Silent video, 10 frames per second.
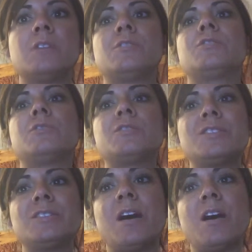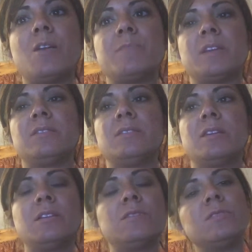So stop and
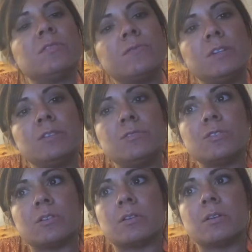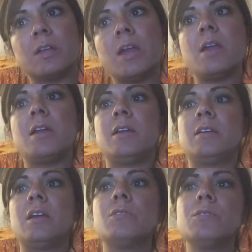think of your future
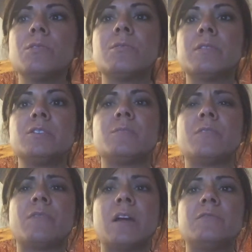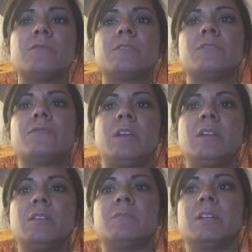and how you're going to provide for your
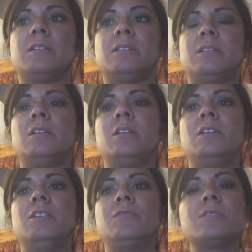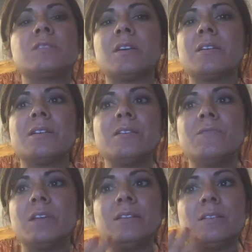family if you're stuck on a
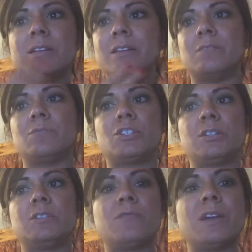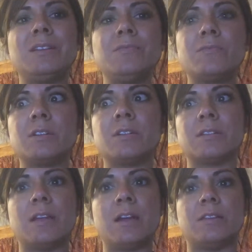ventilating machine fighting for your
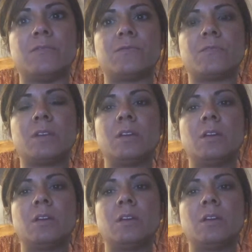life.